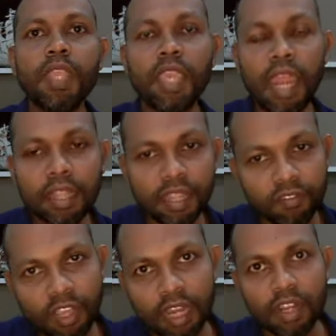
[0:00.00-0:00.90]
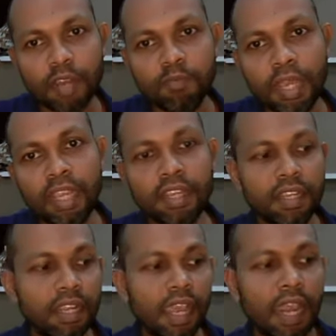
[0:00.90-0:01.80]
And then we can come back,
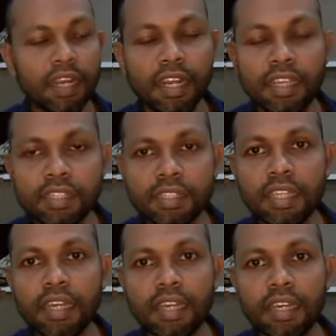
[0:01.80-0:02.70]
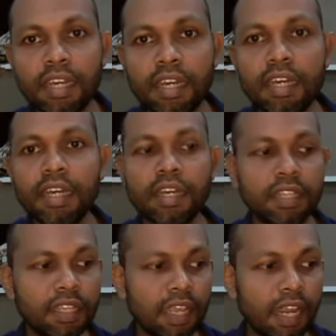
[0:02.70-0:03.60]
analyze
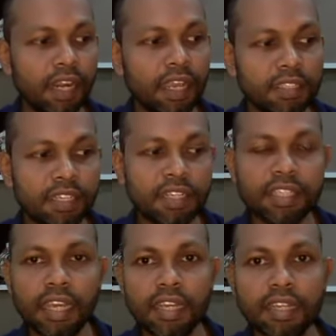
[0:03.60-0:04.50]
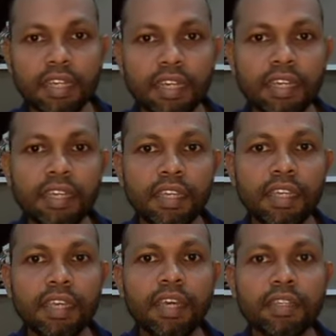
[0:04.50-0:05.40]
the design
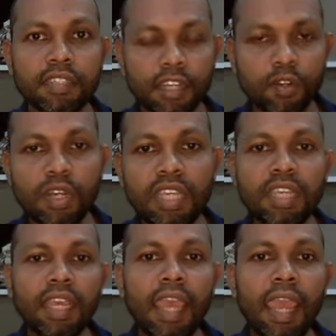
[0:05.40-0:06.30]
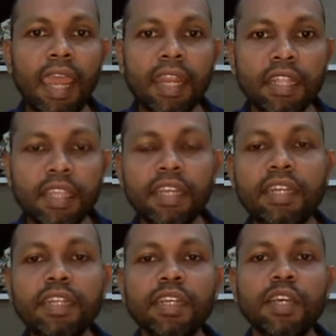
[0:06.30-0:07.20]
thoroughly, and
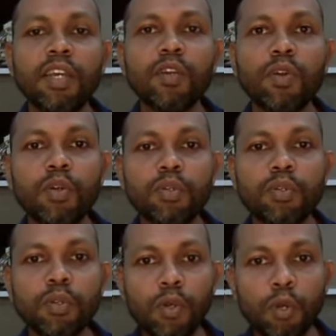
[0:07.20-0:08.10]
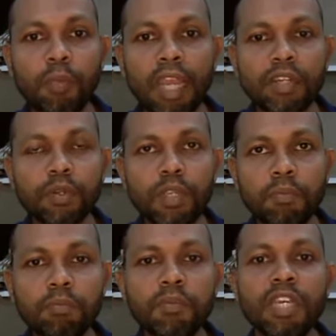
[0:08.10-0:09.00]
then go back to
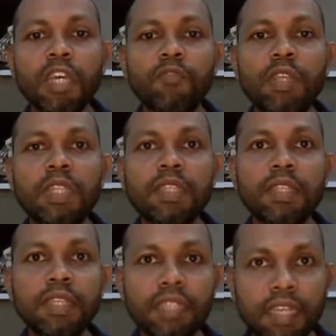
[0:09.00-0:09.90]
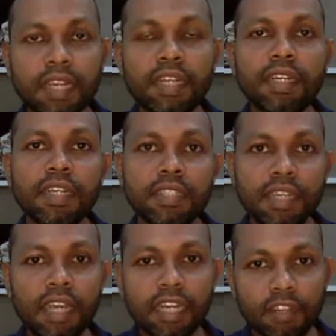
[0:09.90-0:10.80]
him with the second
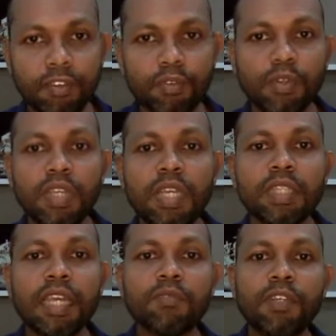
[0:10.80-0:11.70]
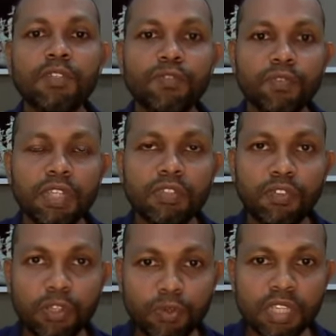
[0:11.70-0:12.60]
design review. That means first
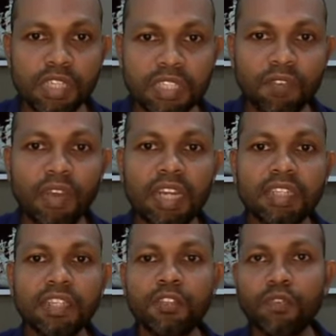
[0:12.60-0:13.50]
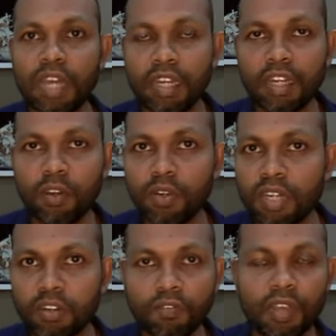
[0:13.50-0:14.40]
we do the system analysis, find
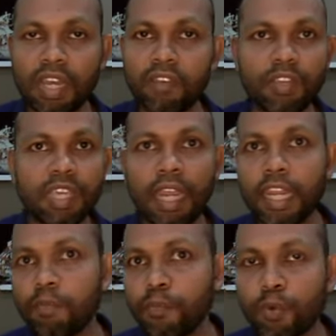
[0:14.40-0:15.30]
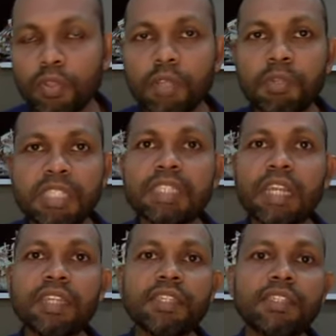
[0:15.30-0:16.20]
out where we can improve the business
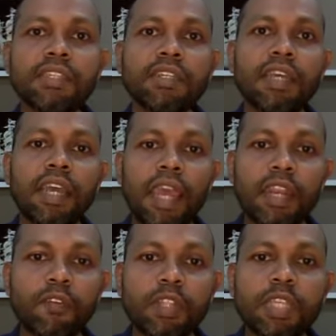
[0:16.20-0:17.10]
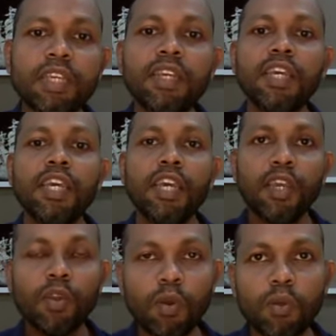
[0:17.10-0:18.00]
analysis and everything.
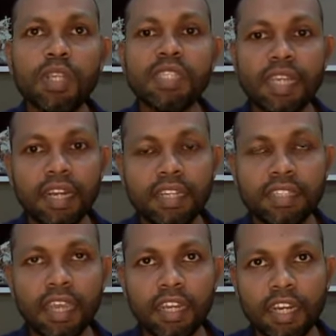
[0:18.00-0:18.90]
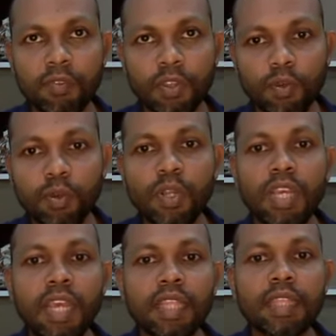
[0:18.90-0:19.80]
Go to the second design review.
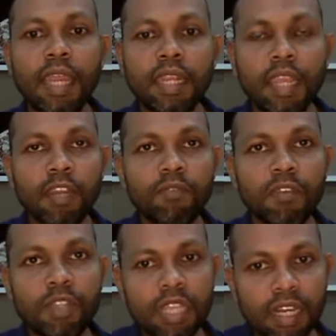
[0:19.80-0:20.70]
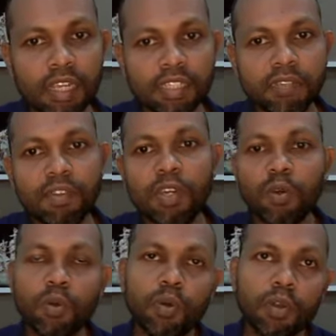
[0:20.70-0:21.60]
That can be with the customer
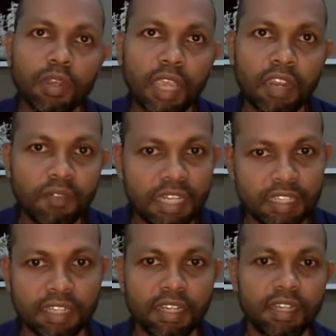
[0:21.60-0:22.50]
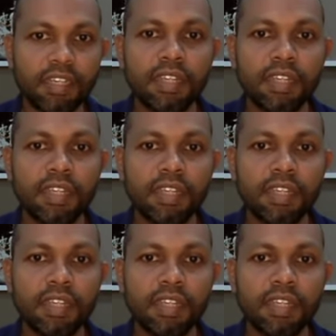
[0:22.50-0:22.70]
or can be internal.